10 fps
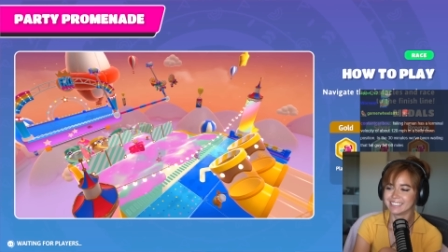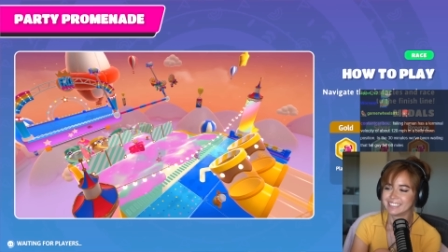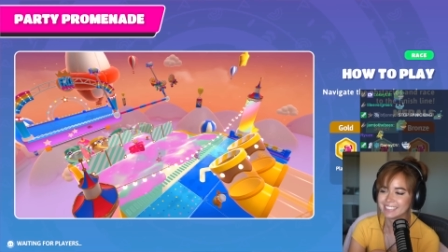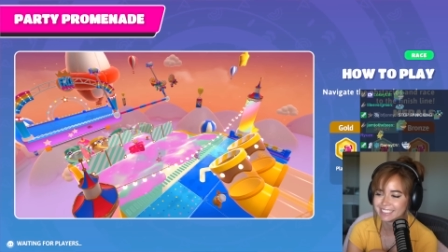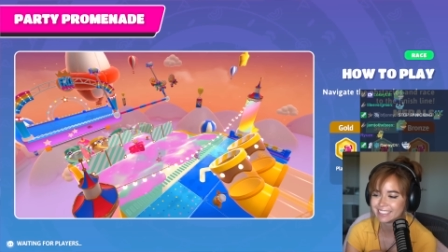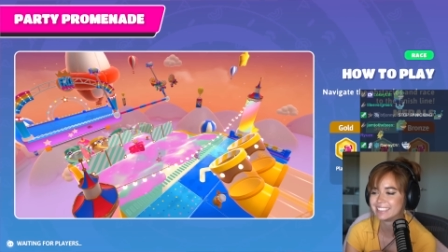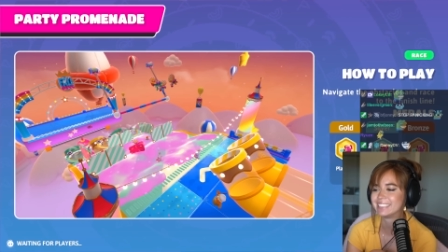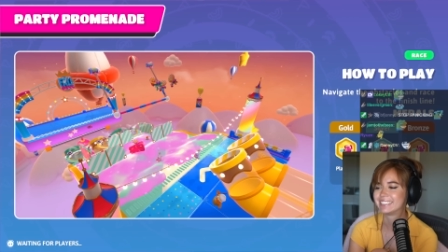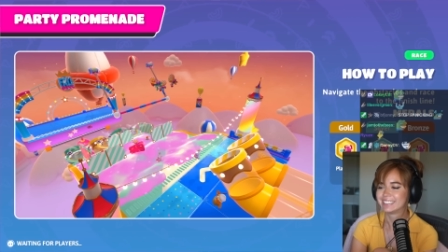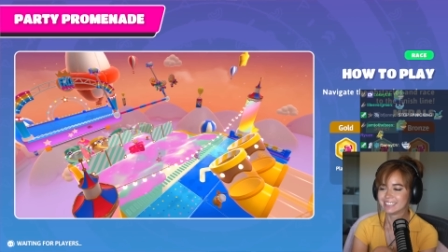Hassan's
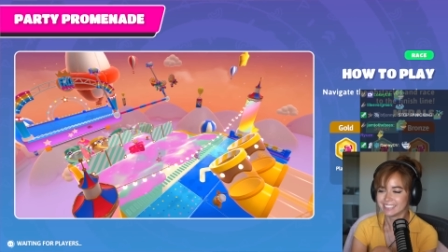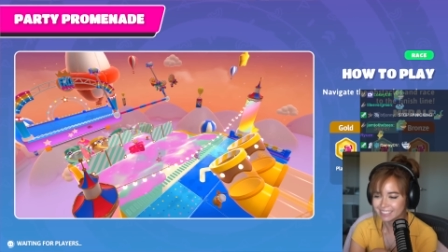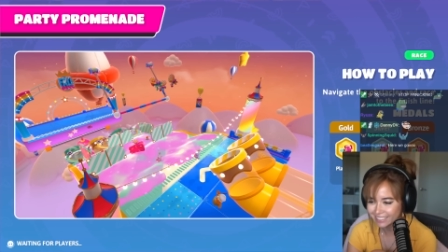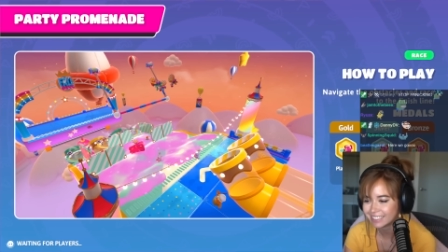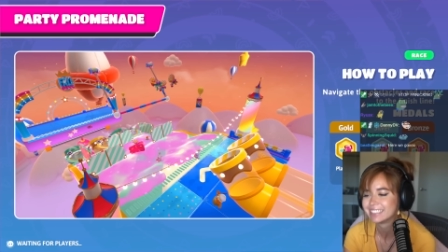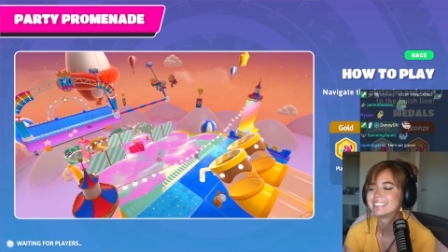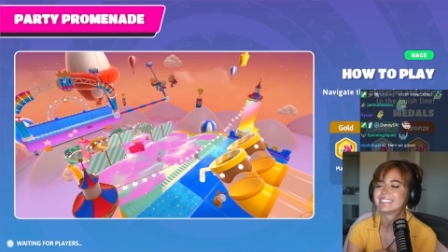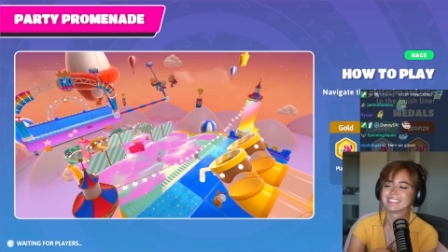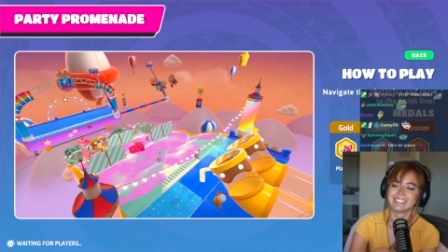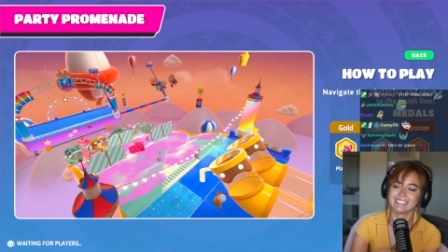title? No. Shut What's up.
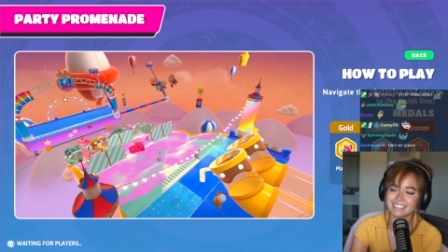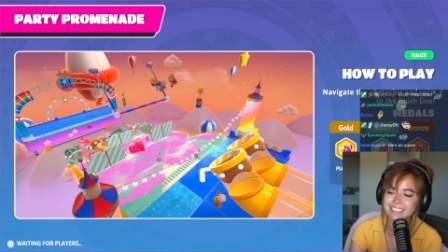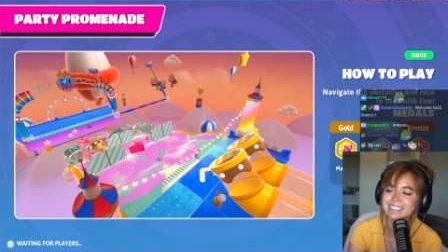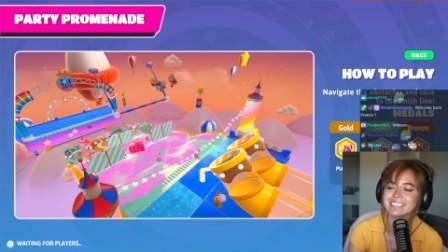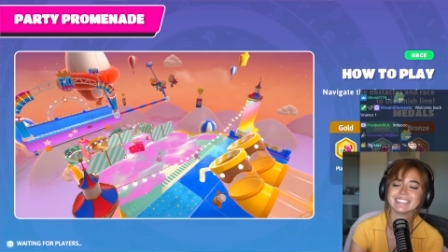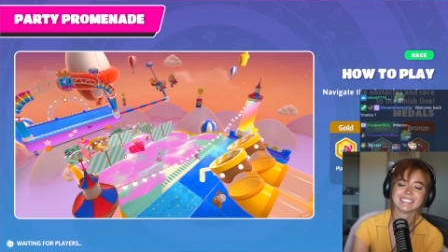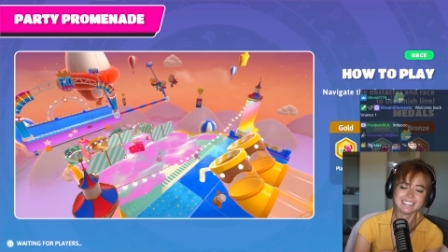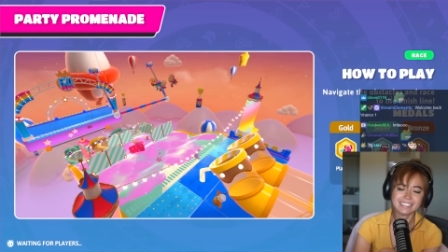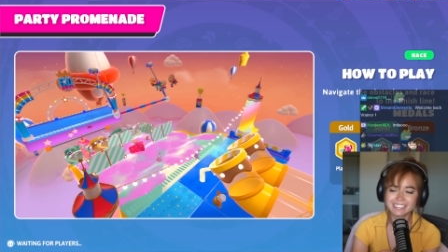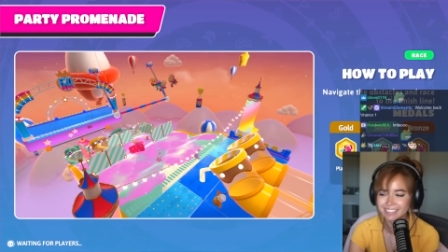Hassan's Let's title?
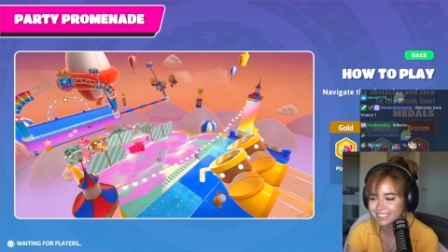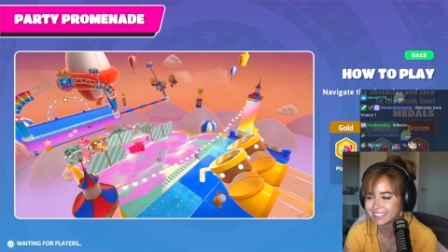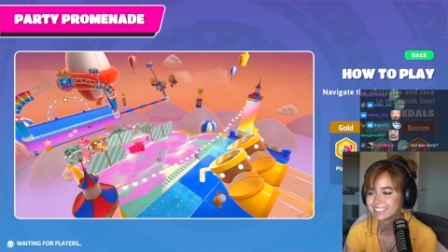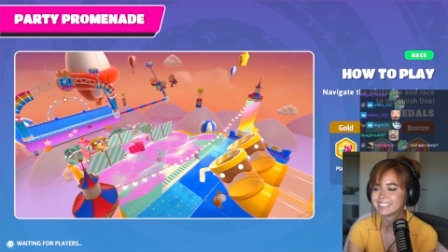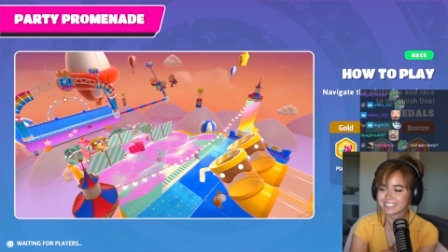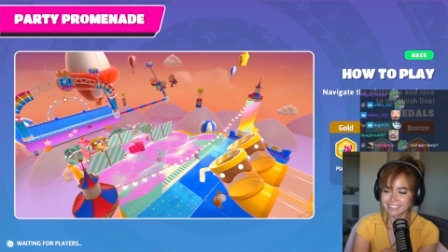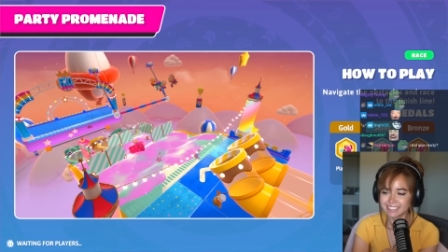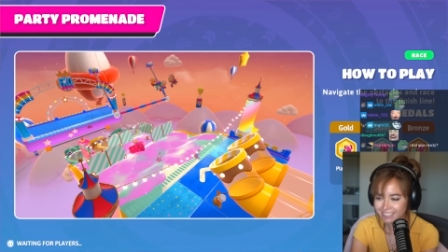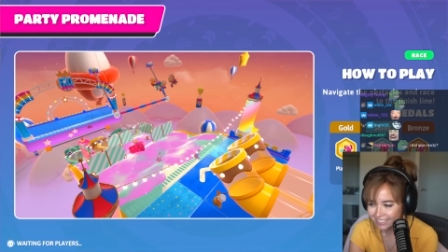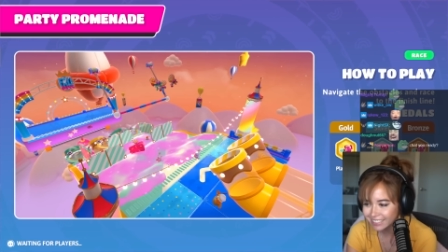Let's go. Let's
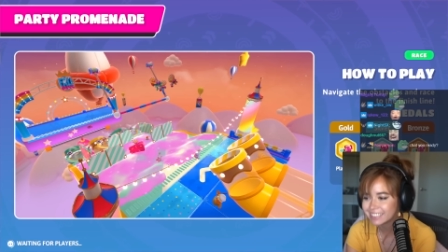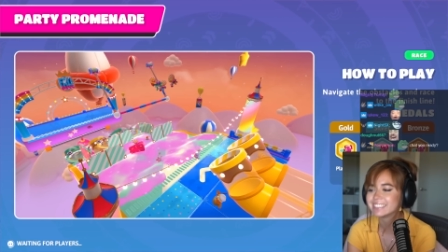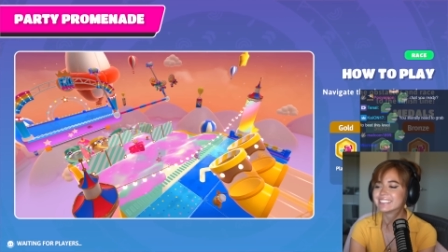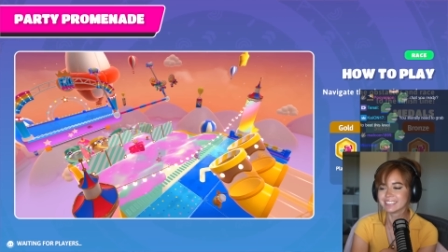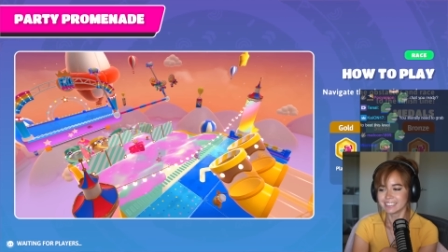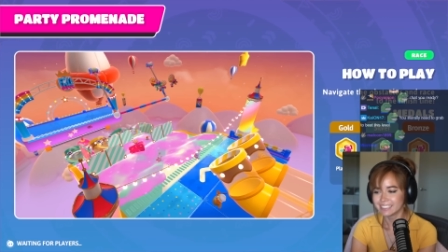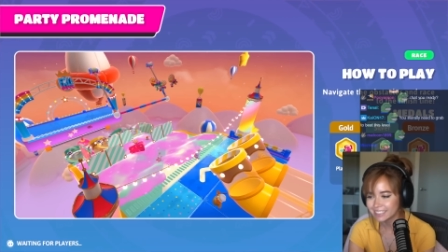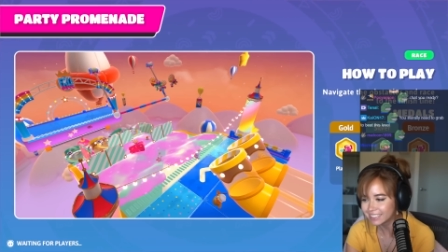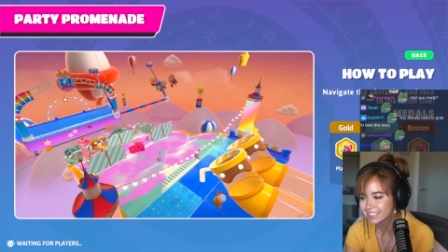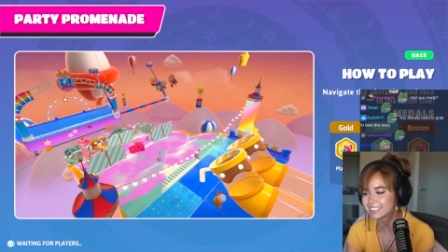go.
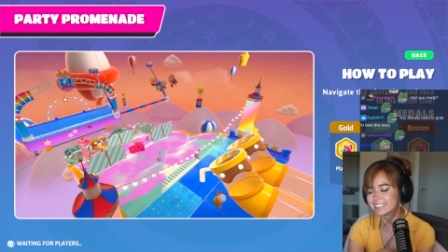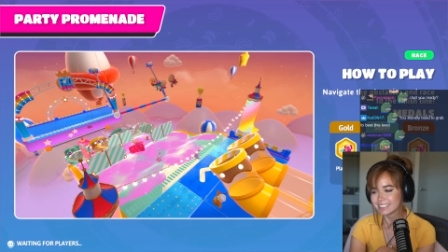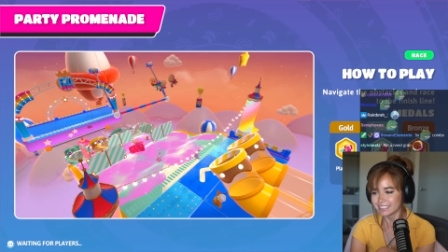Focus up.